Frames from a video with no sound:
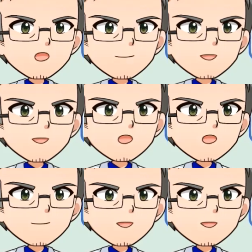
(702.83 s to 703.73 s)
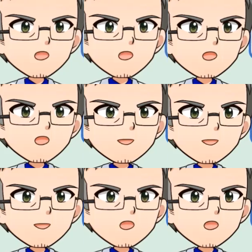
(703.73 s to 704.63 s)
your smartphone to your ear
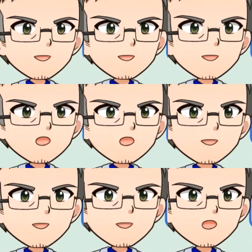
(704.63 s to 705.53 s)
during a phone call.